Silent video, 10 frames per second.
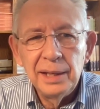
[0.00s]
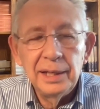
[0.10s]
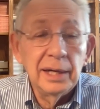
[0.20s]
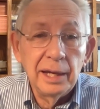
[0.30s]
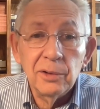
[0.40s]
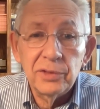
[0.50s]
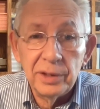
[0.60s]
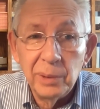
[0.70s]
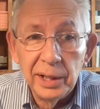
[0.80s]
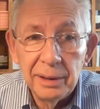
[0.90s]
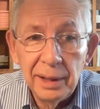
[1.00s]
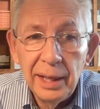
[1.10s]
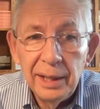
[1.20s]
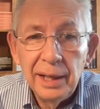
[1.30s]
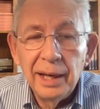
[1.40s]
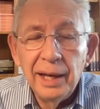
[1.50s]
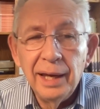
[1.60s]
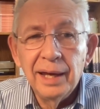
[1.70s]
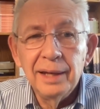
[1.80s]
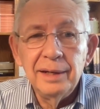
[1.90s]
in a healthy way.
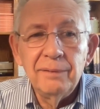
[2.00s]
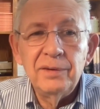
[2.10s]
And